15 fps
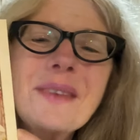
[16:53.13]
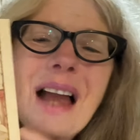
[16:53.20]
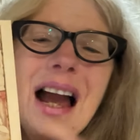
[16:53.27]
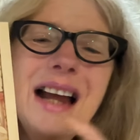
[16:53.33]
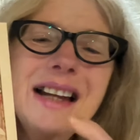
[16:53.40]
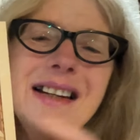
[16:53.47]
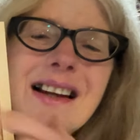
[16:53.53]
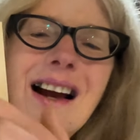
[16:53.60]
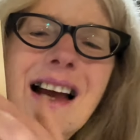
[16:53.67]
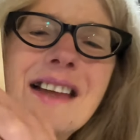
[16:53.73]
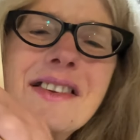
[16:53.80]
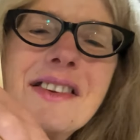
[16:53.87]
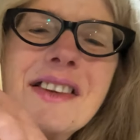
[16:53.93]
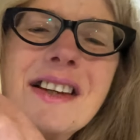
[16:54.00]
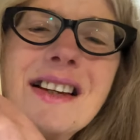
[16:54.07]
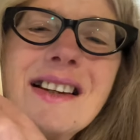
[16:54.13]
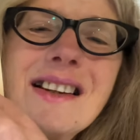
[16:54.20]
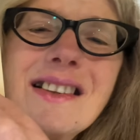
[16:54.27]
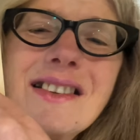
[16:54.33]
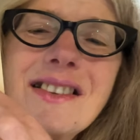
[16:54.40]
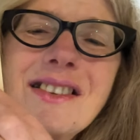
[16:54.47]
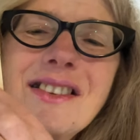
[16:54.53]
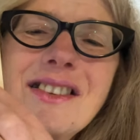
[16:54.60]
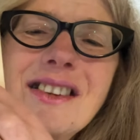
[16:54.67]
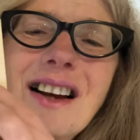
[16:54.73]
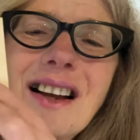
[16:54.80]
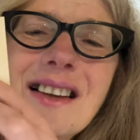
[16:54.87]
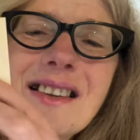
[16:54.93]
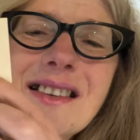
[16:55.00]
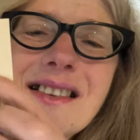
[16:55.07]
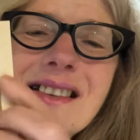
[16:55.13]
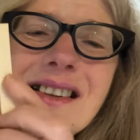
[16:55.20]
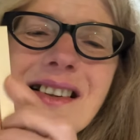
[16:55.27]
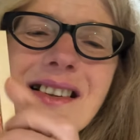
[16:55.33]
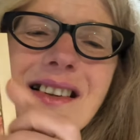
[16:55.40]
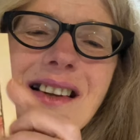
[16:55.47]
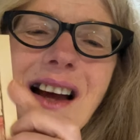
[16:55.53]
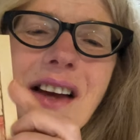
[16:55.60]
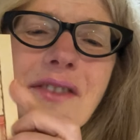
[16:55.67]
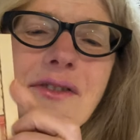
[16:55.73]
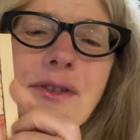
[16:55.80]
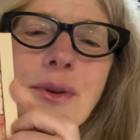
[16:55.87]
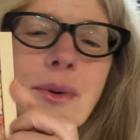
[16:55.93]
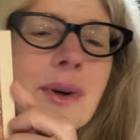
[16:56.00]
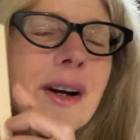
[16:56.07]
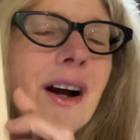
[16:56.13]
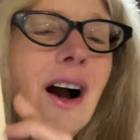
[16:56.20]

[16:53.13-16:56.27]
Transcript: and I think it's just delightful.